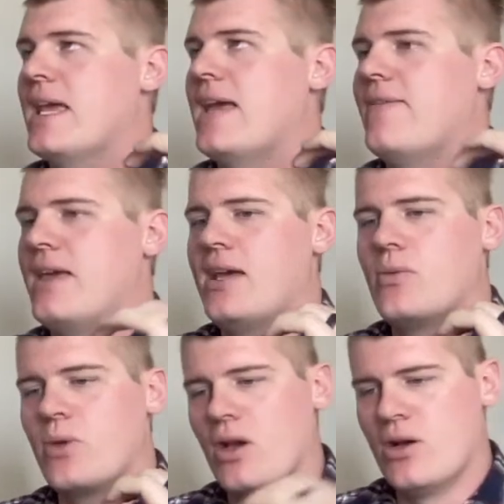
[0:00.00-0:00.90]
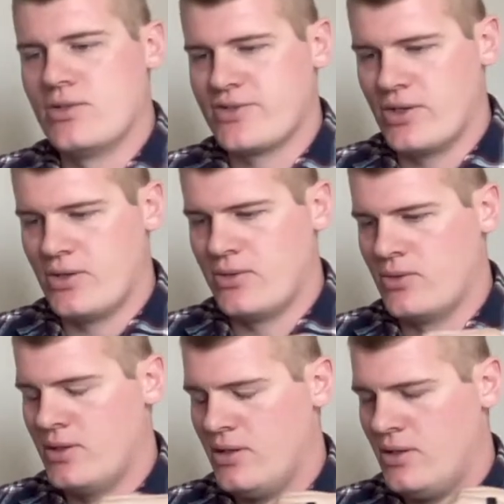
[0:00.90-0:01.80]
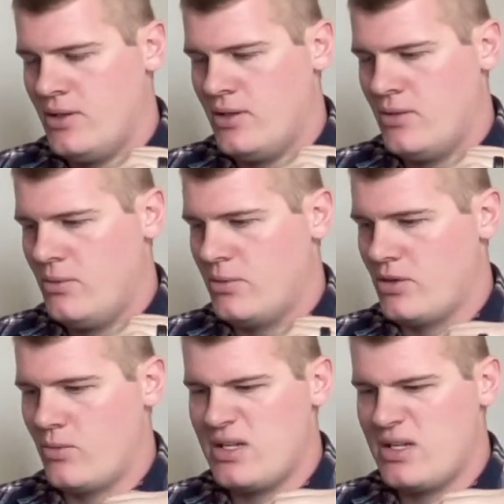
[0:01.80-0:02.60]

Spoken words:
and then we also, what did we do?